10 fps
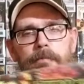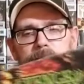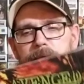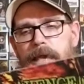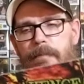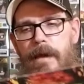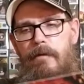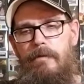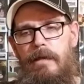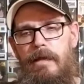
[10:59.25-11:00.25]
This came
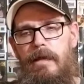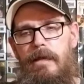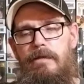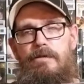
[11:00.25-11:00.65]
out in